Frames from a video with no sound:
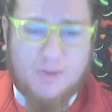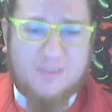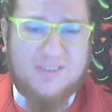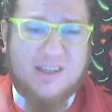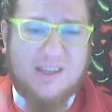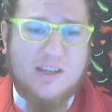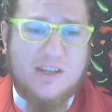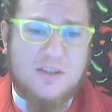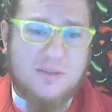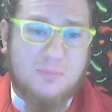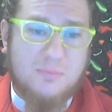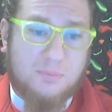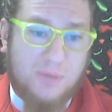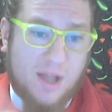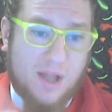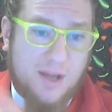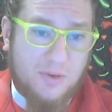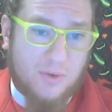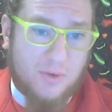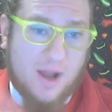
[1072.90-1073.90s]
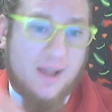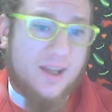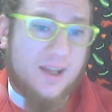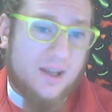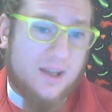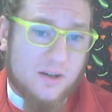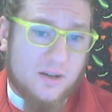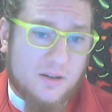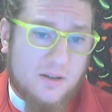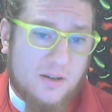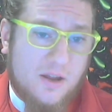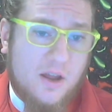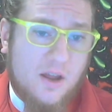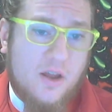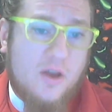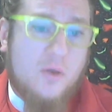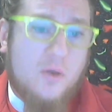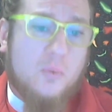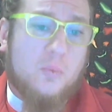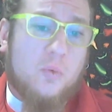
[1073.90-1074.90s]
This blend right here
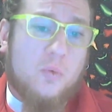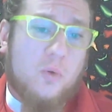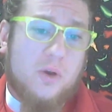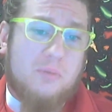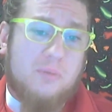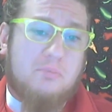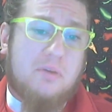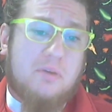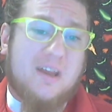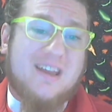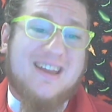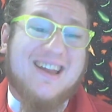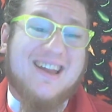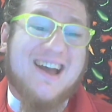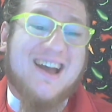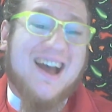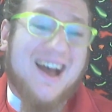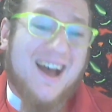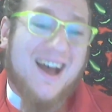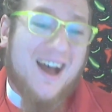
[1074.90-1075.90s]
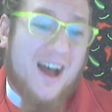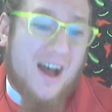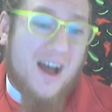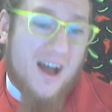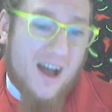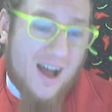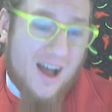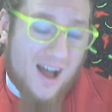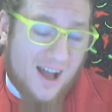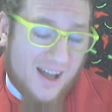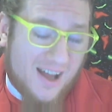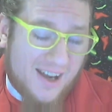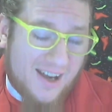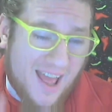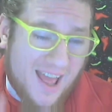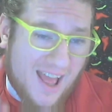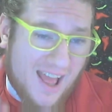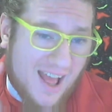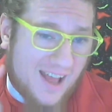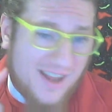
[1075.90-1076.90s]
would be an
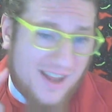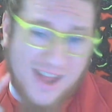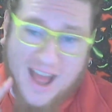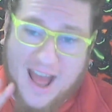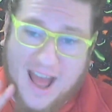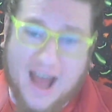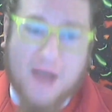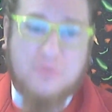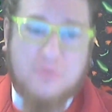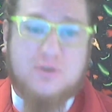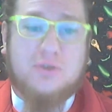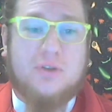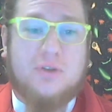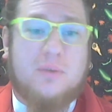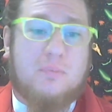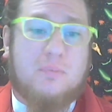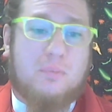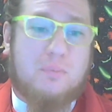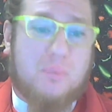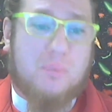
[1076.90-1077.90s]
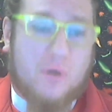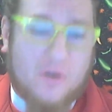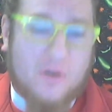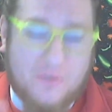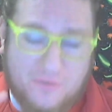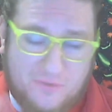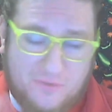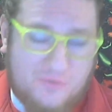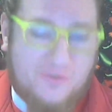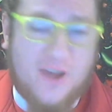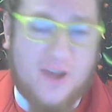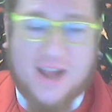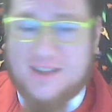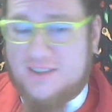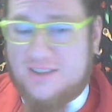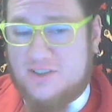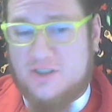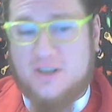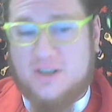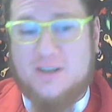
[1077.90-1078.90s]
absolutely
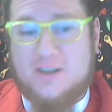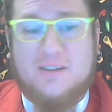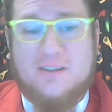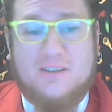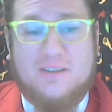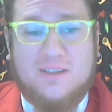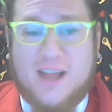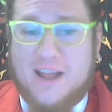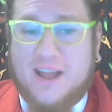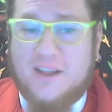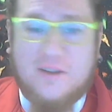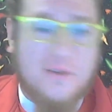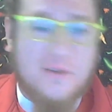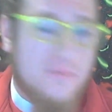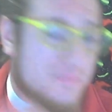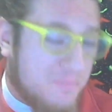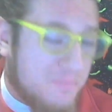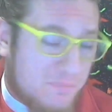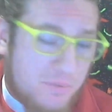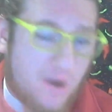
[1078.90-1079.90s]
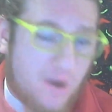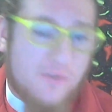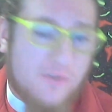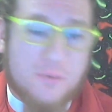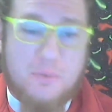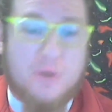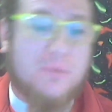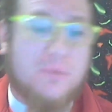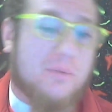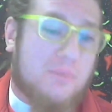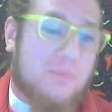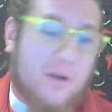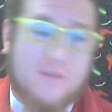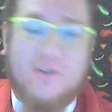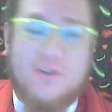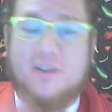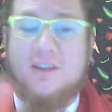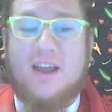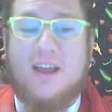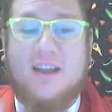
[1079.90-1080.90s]
perfection, like perfect, perfect,
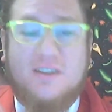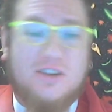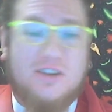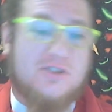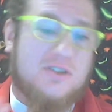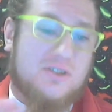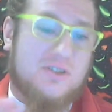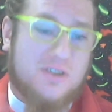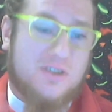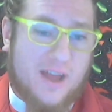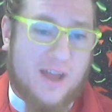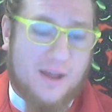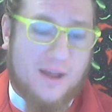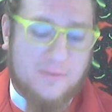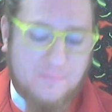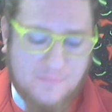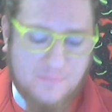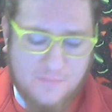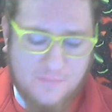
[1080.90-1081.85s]
perfect addition to that.